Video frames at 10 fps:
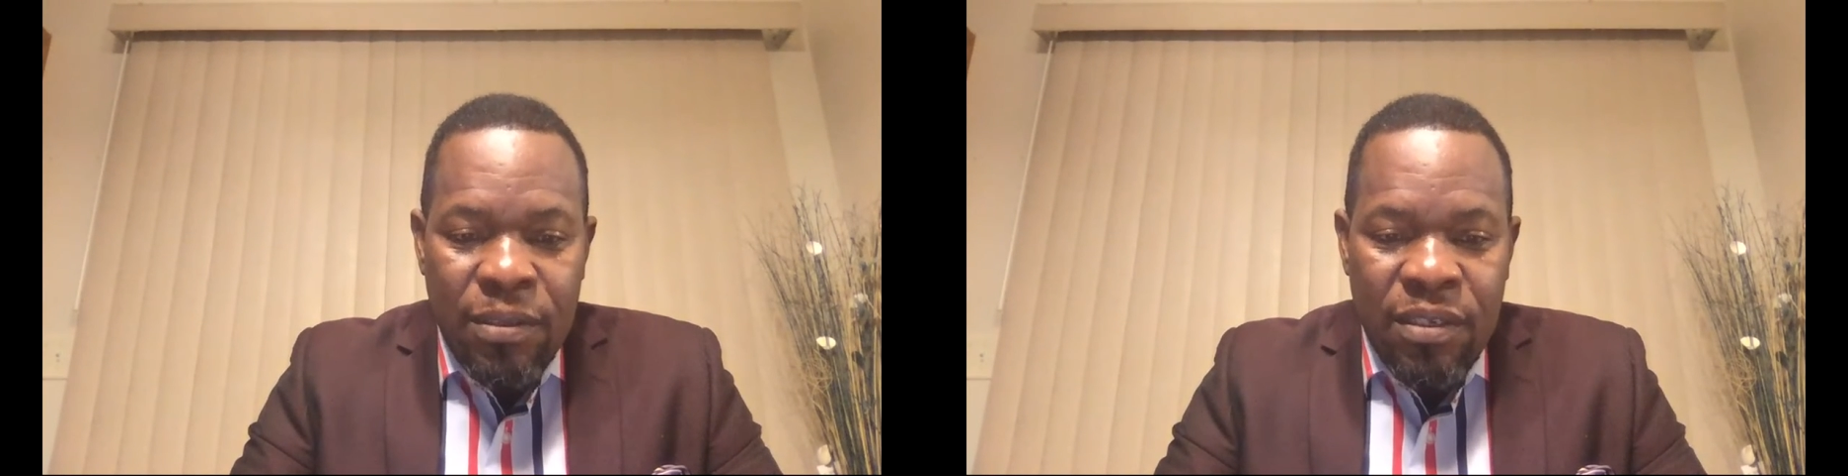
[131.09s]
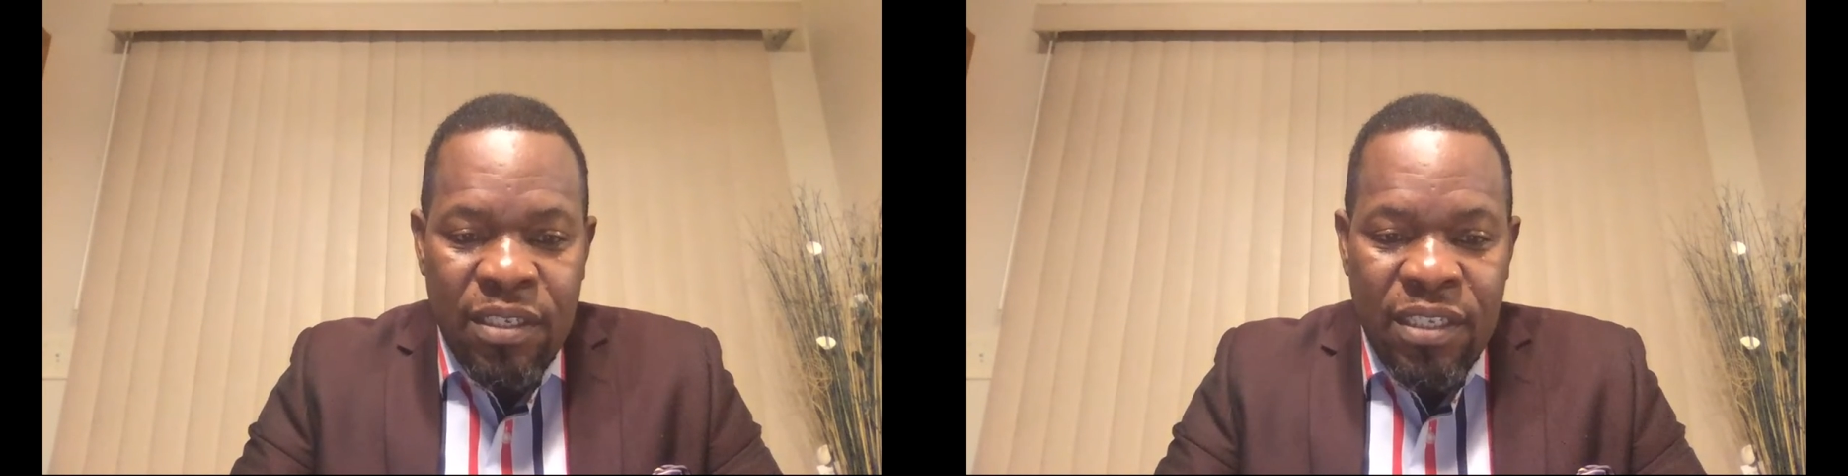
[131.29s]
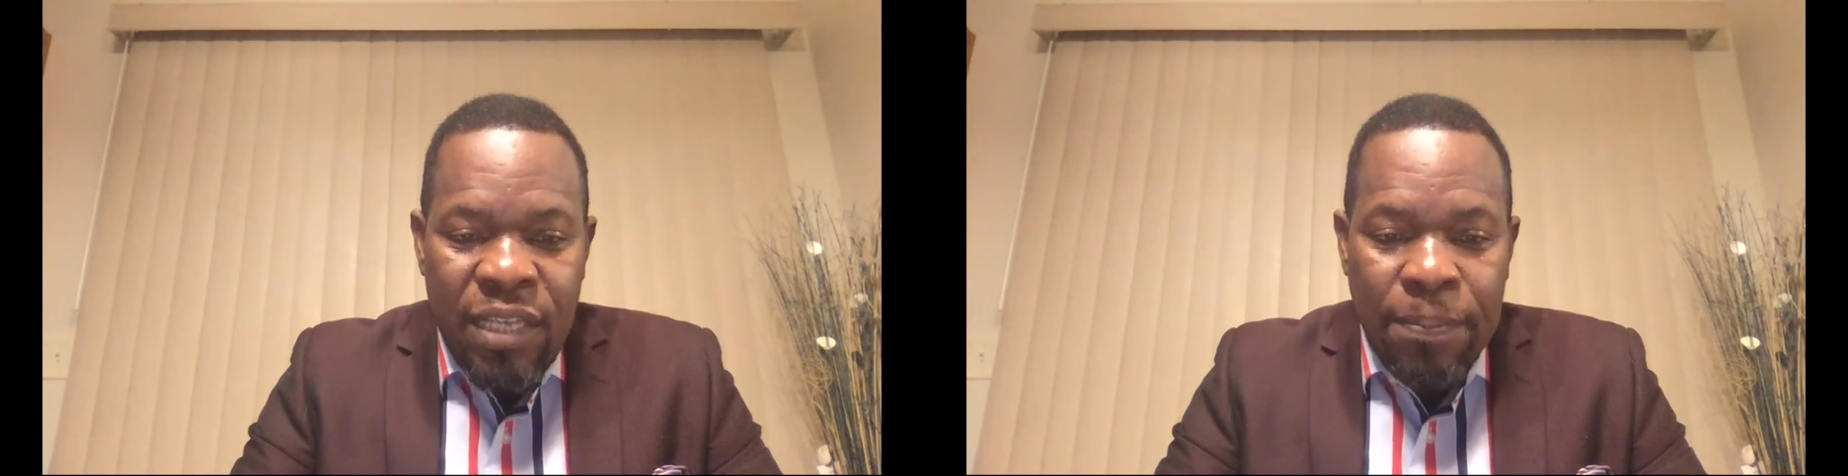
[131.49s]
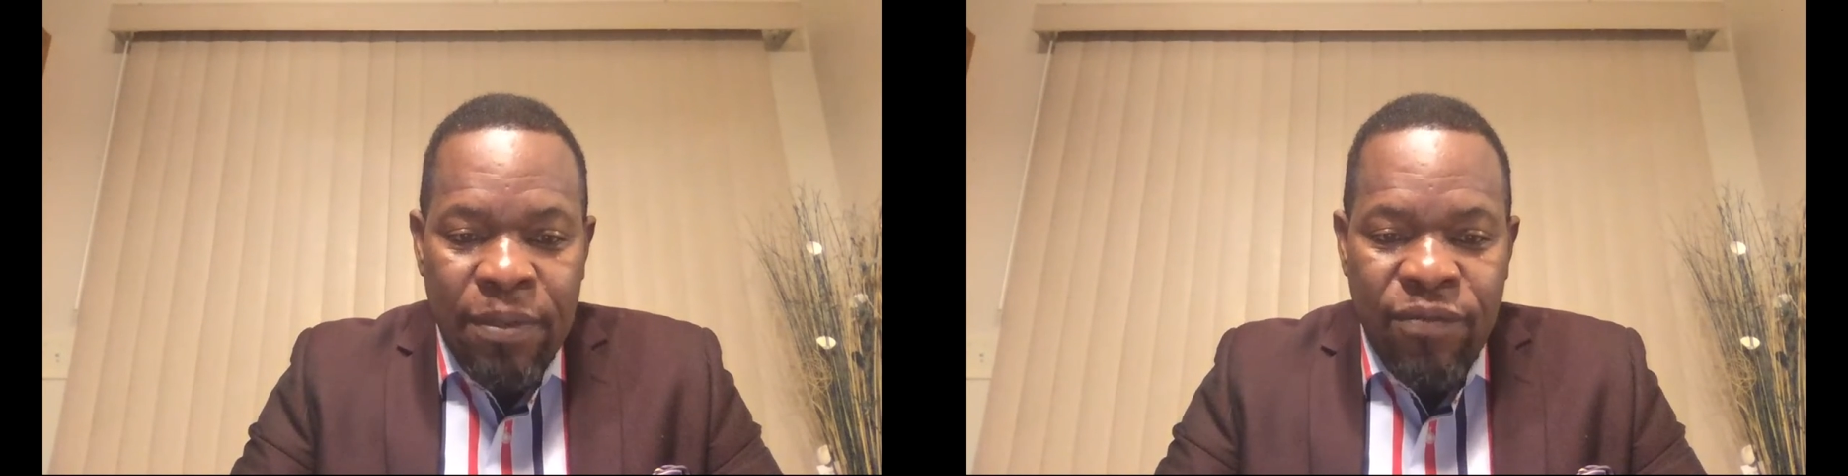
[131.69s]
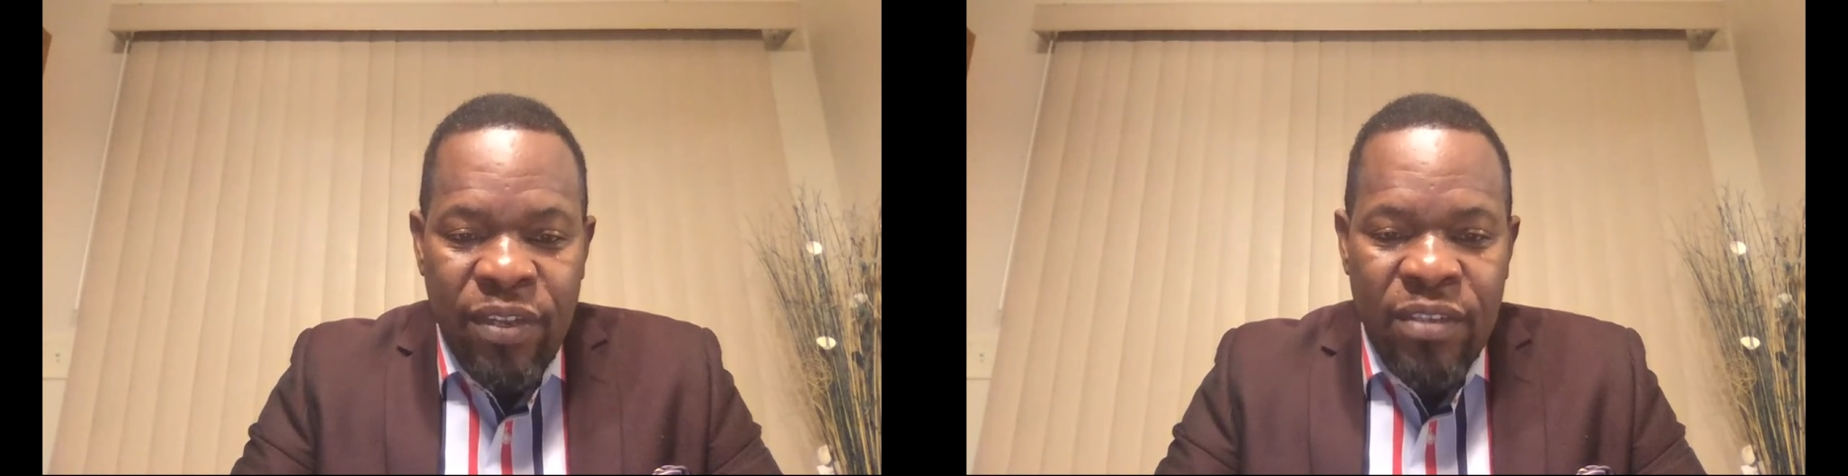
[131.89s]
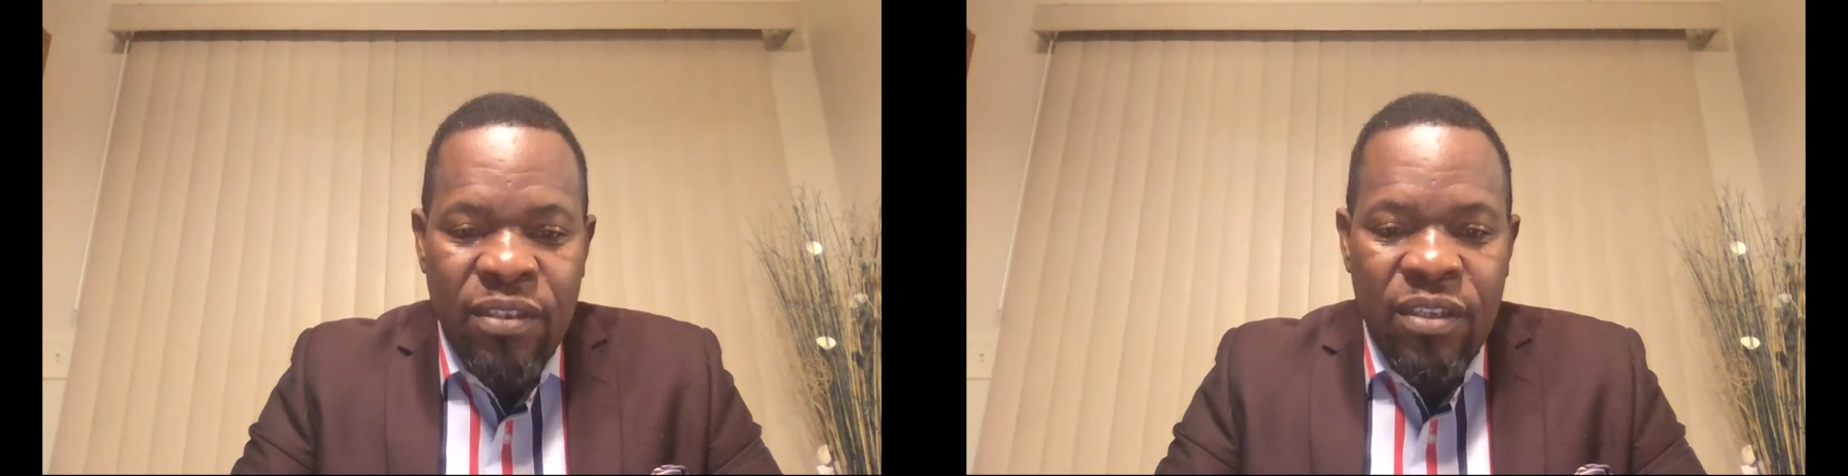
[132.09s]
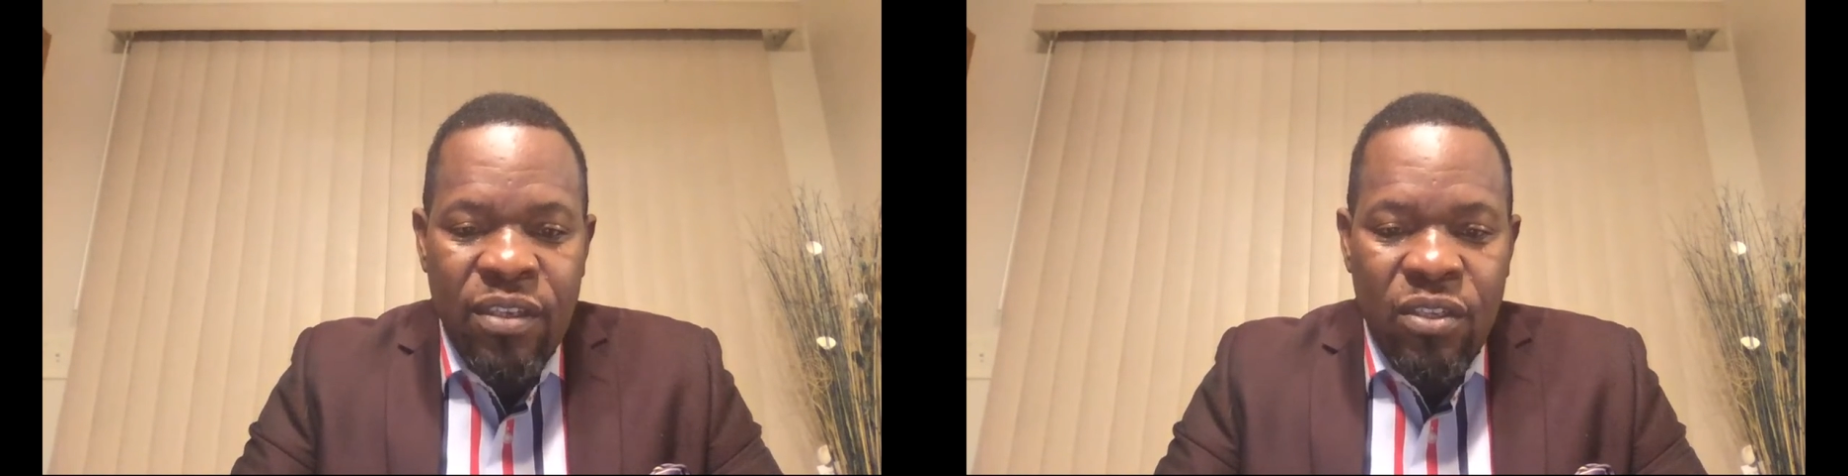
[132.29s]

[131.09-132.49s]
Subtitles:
receptiveness